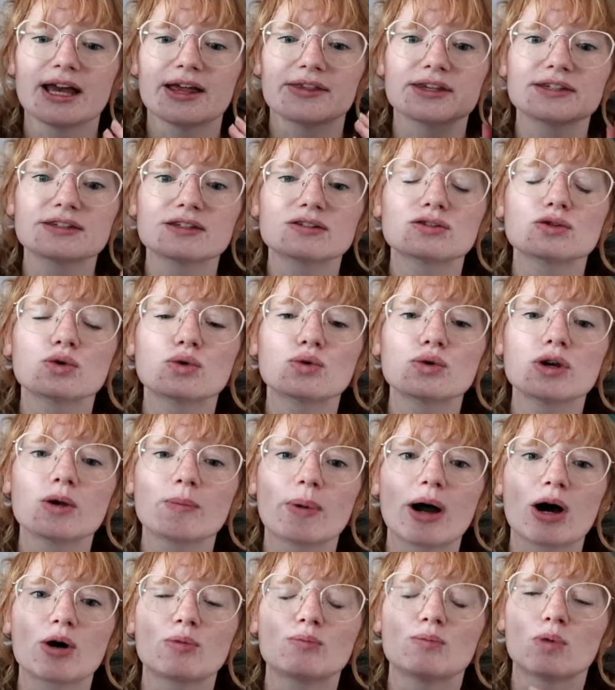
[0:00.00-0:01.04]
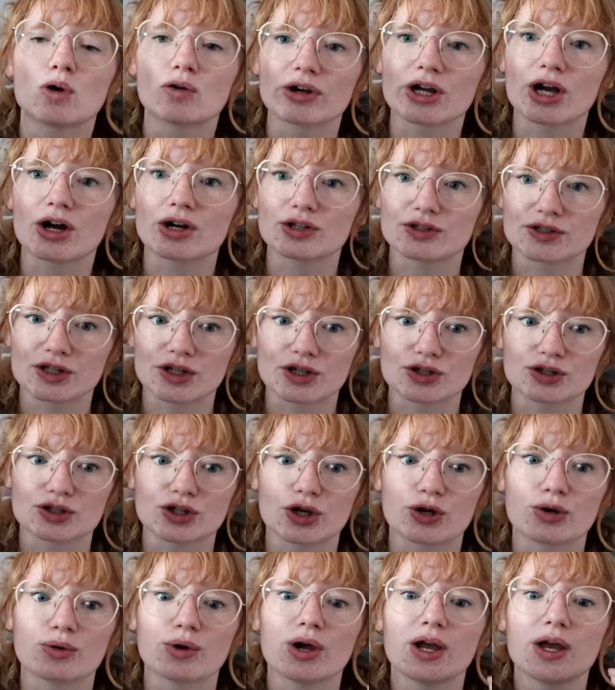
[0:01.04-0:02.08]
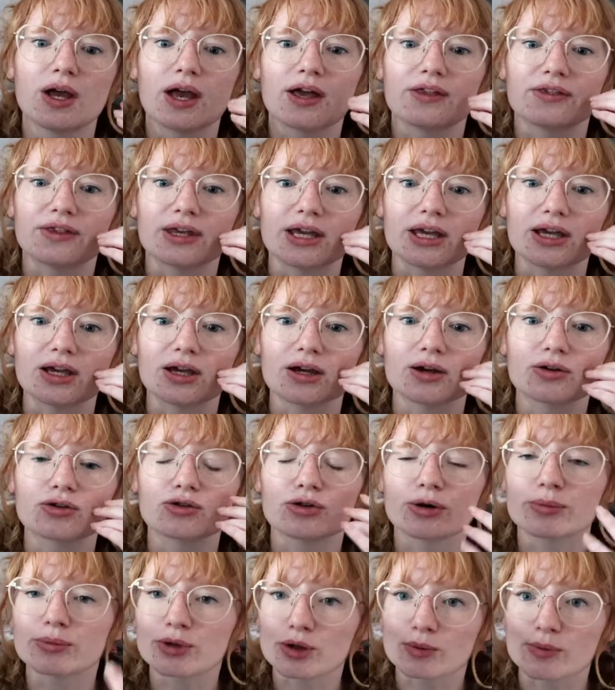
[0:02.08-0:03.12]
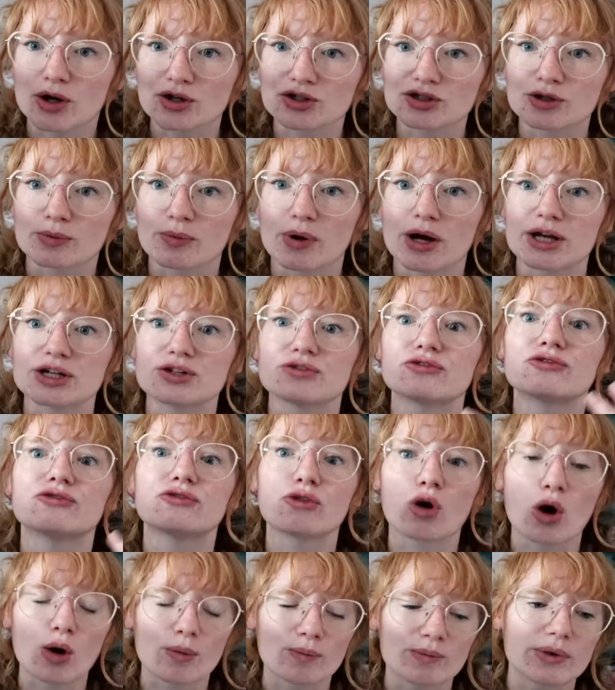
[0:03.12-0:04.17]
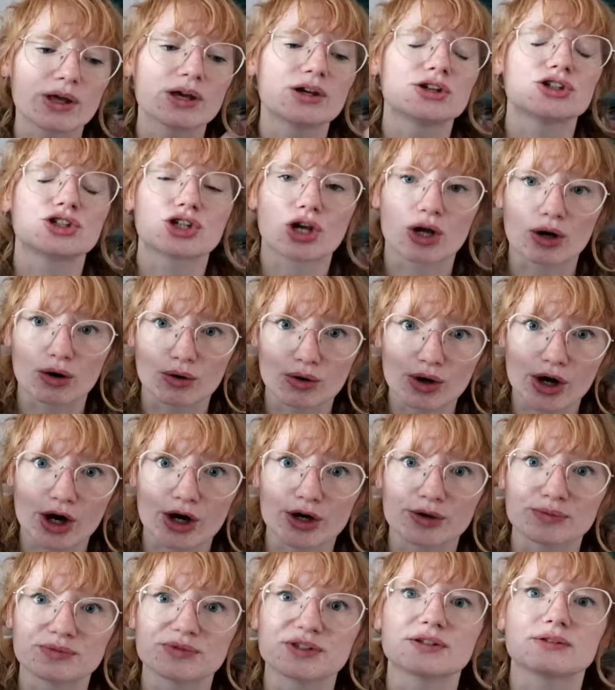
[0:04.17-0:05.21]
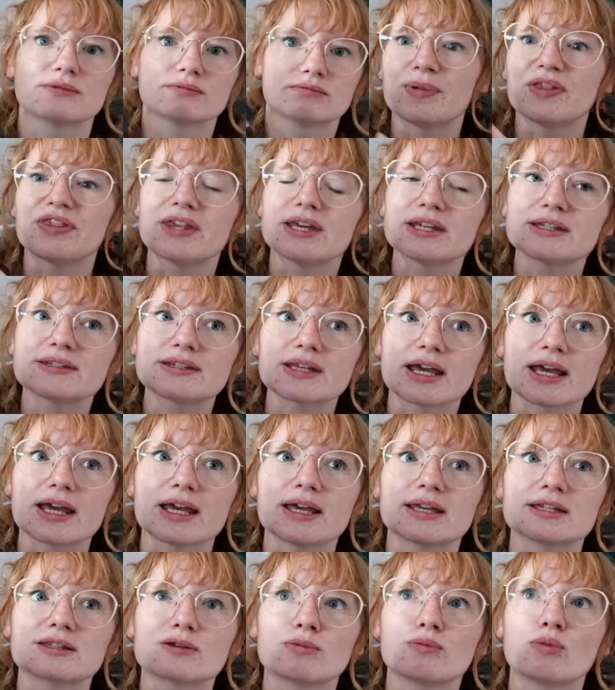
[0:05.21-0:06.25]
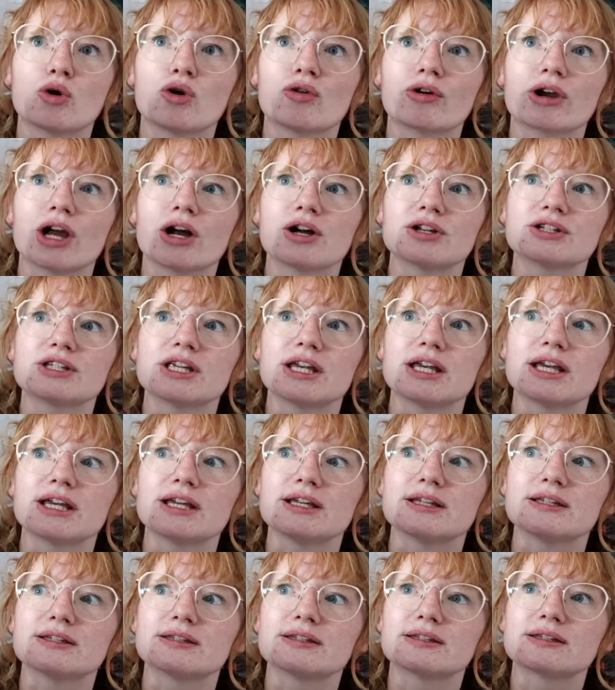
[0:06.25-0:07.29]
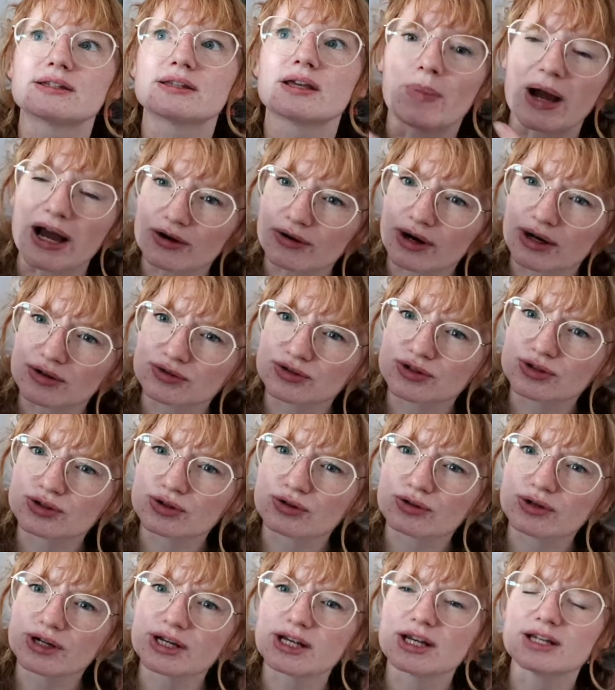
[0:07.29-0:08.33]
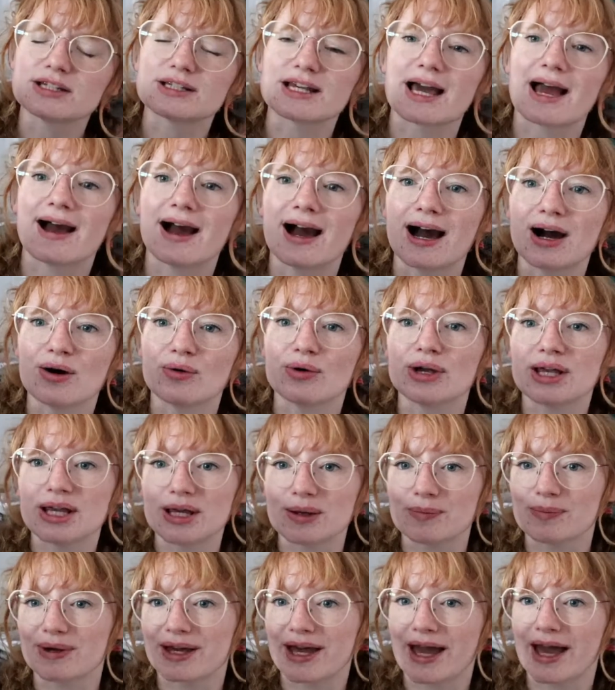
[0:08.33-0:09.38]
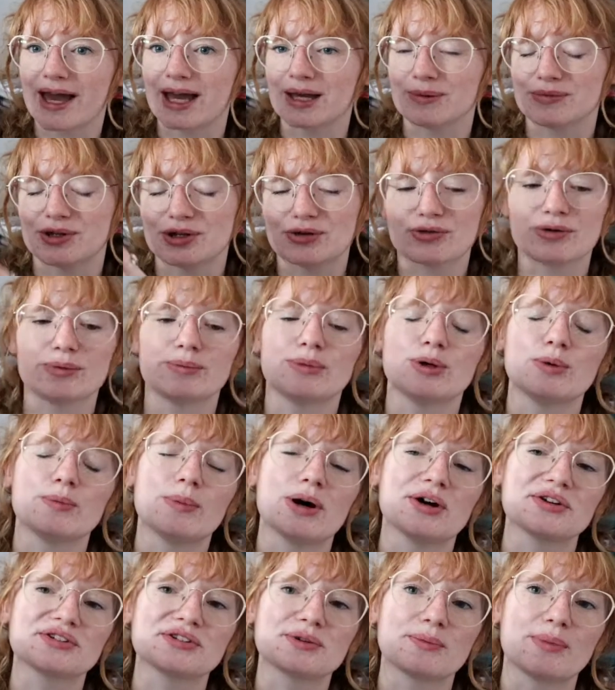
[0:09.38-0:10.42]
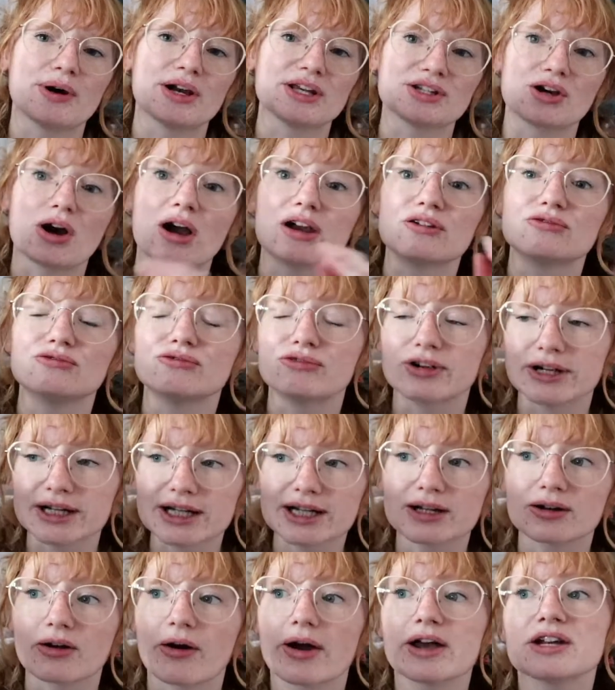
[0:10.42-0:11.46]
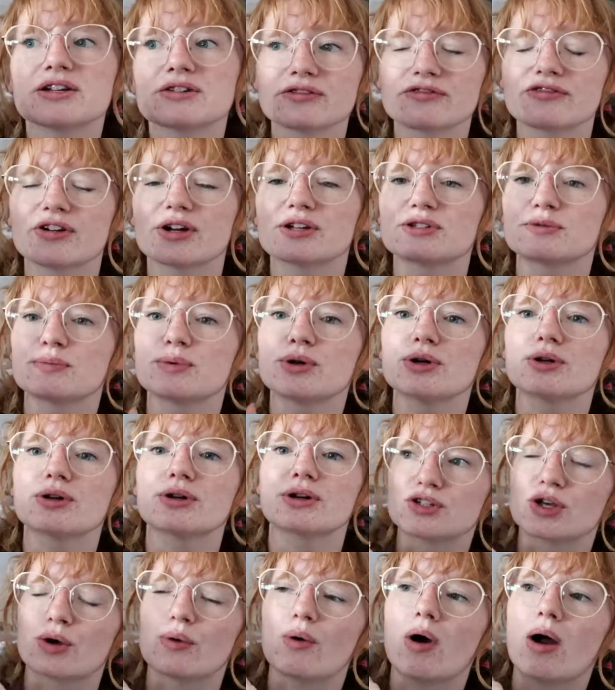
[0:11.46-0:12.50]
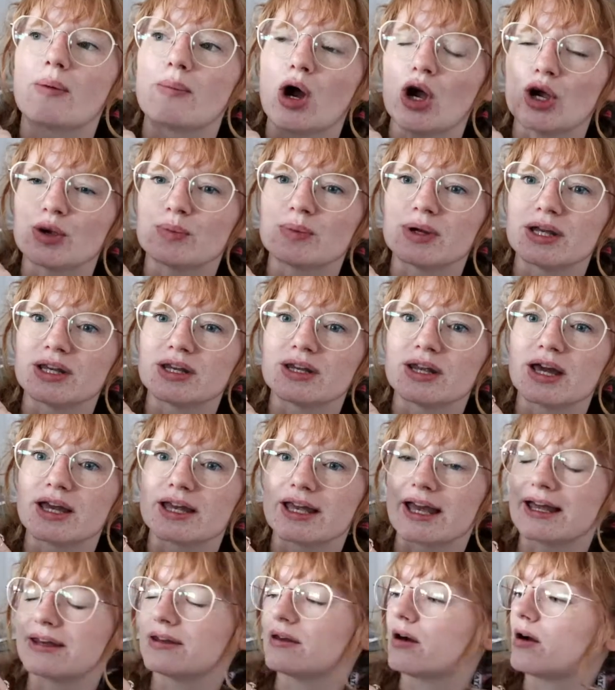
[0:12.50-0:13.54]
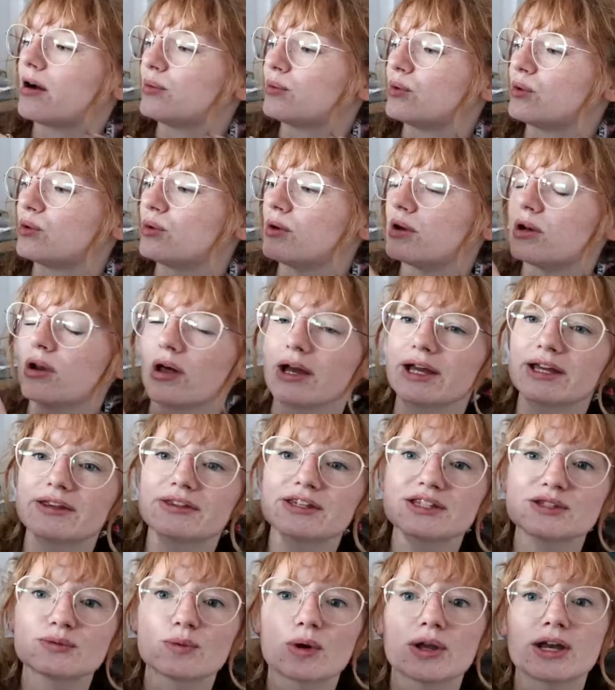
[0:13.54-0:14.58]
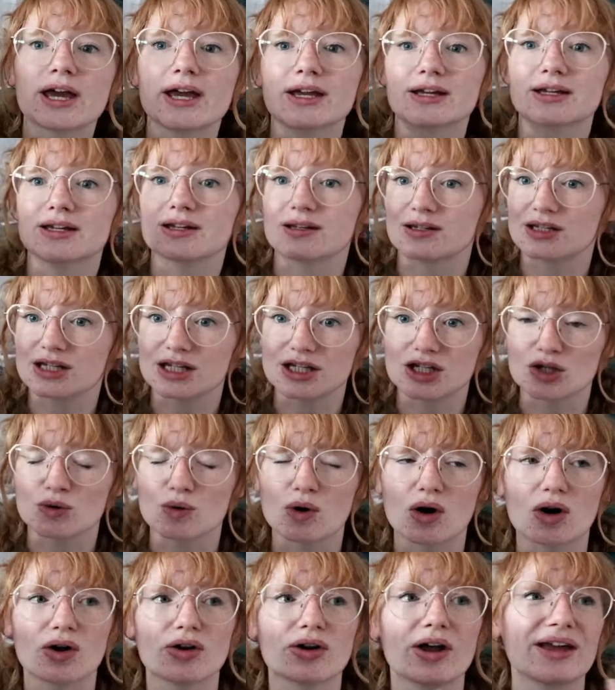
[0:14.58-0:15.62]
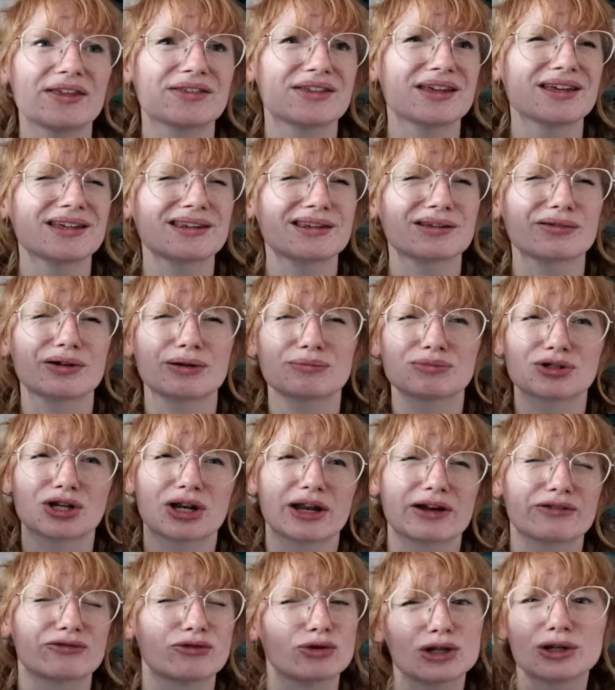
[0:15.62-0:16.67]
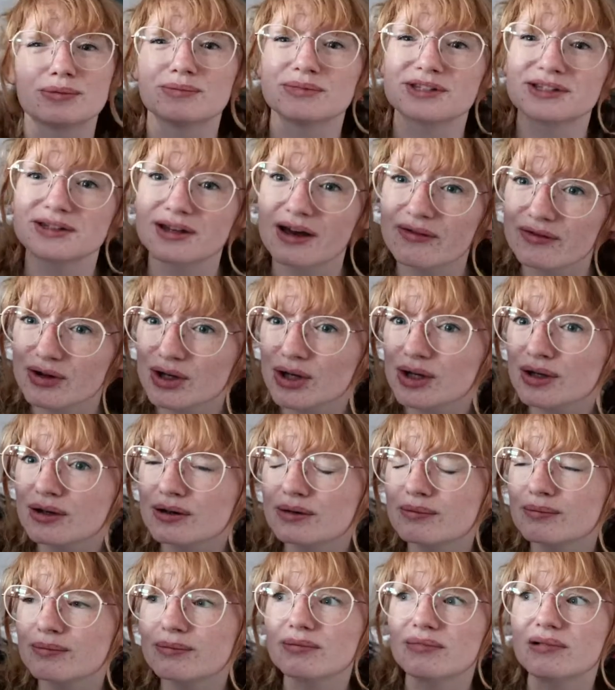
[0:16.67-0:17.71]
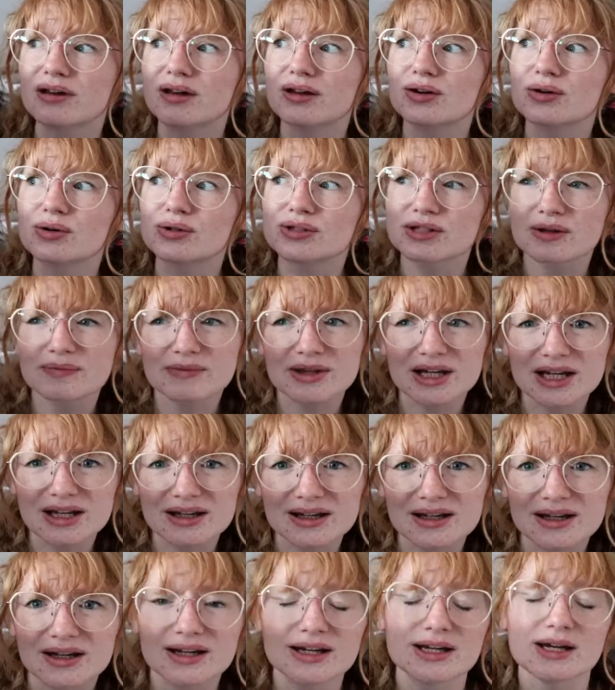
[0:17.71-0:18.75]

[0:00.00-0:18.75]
This is all about Moriarty, so the criminal mastermind from Sherlock Holmes. But this is Moriarty's background story to how he became the criminal mastermind. I really liked the first book, so I'm hoping again I will like this one and continue on. I think they're up to like volume 7, or something.